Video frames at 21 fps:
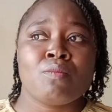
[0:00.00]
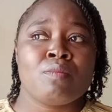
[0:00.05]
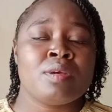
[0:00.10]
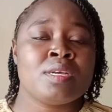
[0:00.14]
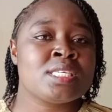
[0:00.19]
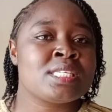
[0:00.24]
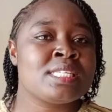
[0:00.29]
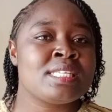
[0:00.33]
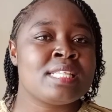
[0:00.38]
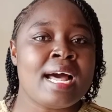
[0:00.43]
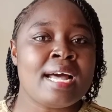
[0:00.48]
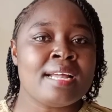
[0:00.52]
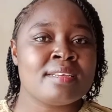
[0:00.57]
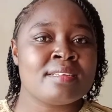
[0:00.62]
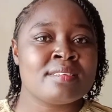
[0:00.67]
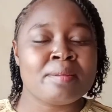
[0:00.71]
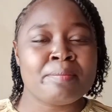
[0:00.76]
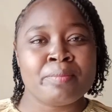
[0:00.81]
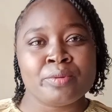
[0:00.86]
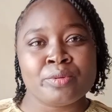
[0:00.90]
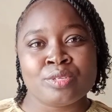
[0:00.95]
is that
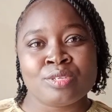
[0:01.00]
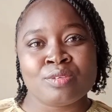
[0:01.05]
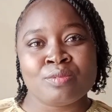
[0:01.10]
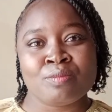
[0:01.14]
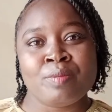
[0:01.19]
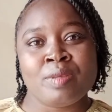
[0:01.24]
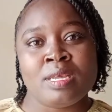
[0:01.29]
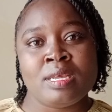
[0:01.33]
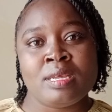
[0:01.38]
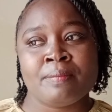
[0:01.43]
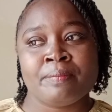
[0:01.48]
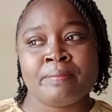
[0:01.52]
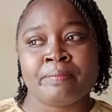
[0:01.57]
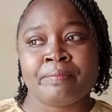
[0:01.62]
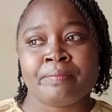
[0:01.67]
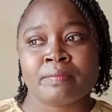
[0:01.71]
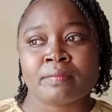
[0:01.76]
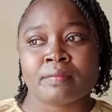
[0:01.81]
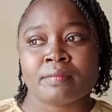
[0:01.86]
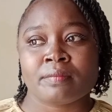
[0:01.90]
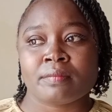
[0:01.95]
supposed to be
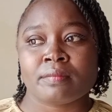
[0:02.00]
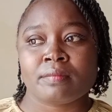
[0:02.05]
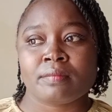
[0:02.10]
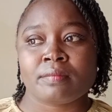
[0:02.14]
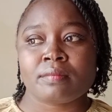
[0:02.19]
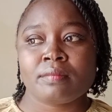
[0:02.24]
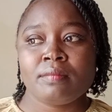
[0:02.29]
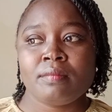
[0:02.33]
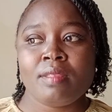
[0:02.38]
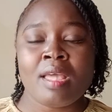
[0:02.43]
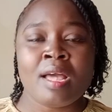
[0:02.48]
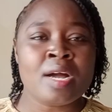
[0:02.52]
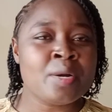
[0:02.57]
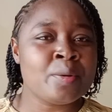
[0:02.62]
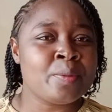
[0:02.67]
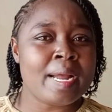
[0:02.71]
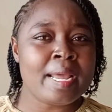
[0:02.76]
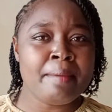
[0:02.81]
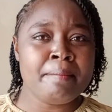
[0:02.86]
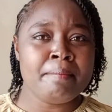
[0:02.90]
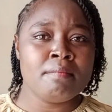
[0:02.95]
a
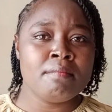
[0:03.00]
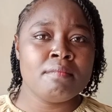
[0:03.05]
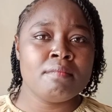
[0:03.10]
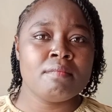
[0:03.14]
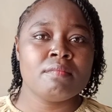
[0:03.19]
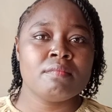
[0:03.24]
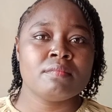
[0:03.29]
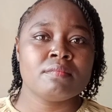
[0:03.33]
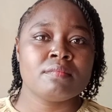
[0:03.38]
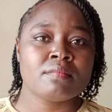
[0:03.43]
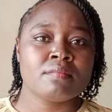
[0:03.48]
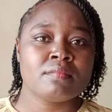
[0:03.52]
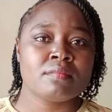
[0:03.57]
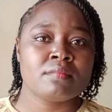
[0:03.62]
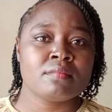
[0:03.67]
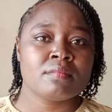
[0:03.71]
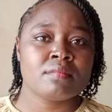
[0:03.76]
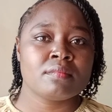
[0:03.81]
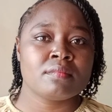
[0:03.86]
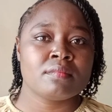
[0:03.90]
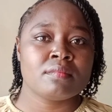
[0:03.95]
crime?
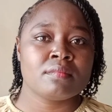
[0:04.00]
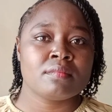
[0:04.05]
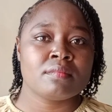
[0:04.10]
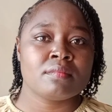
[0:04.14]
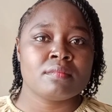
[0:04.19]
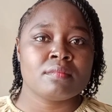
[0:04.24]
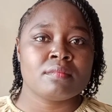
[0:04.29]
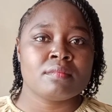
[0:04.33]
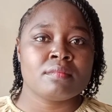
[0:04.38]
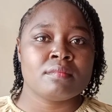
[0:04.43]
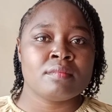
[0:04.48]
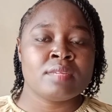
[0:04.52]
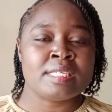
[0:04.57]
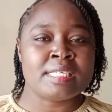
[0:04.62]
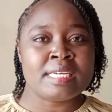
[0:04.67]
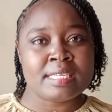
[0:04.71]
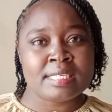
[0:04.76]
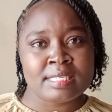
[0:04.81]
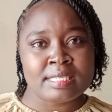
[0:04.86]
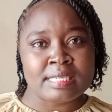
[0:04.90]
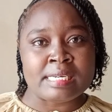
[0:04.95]
Is it
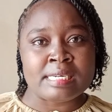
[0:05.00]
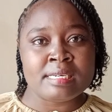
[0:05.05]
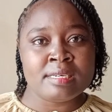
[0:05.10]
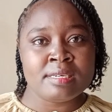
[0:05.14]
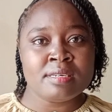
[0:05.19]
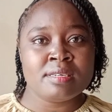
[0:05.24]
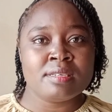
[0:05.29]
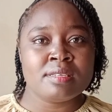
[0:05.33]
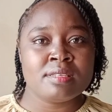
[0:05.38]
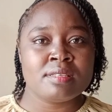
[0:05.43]
a sin?